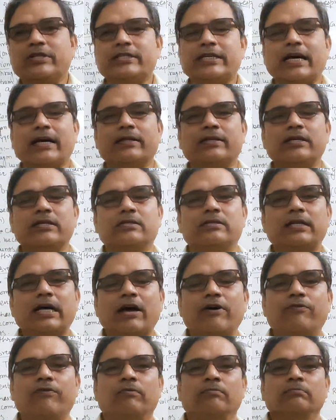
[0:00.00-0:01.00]
check this
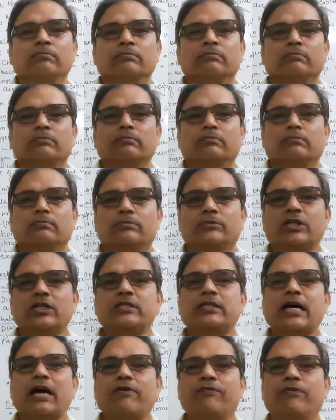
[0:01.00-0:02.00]

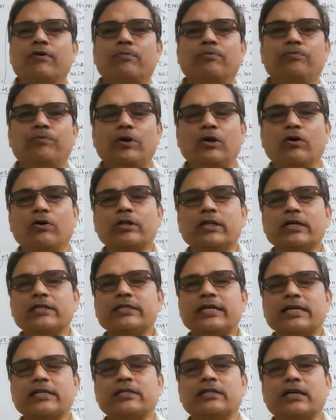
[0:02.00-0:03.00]
diaphragm below the
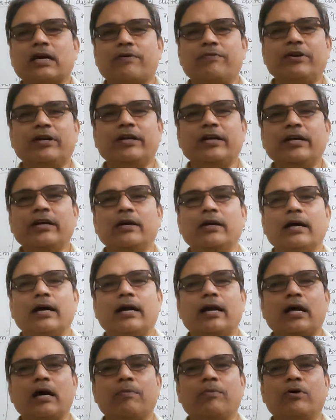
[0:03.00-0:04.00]
chest cavity
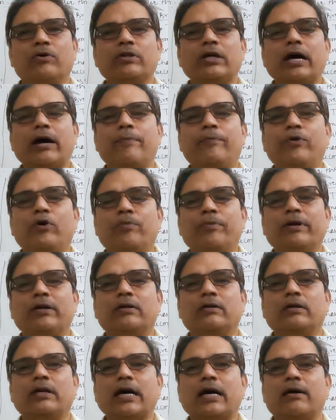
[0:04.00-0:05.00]
and above the
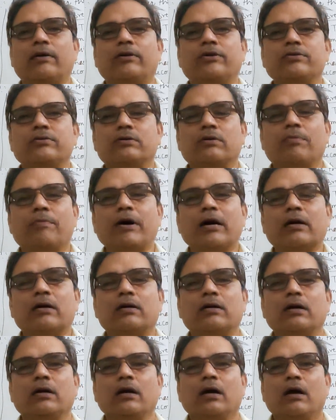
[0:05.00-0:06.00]
abdomen, that
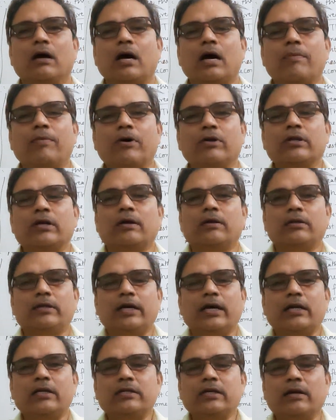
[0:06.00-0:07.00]
stomach above
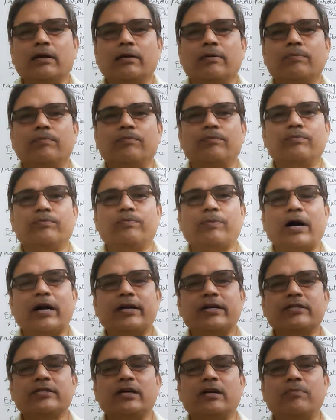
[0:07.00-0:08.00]
there is a
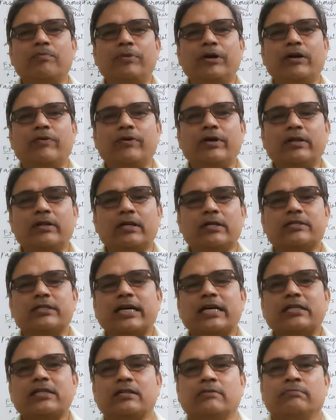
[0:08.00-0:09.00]
partition between the
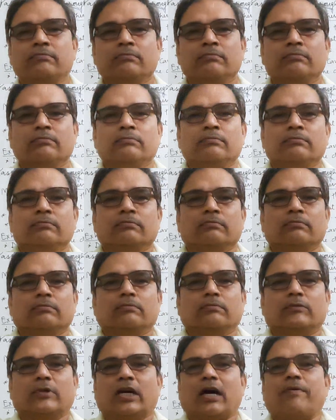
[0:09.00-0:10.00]
chest
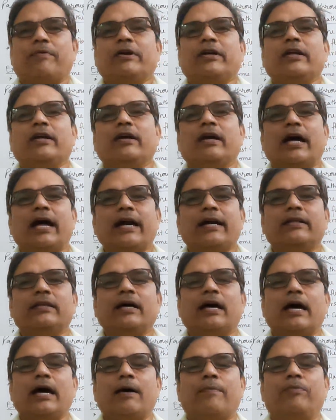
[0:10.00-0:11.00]
cavity and
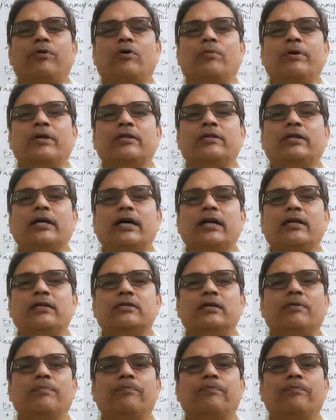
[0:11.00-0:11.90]
the abdomen. There is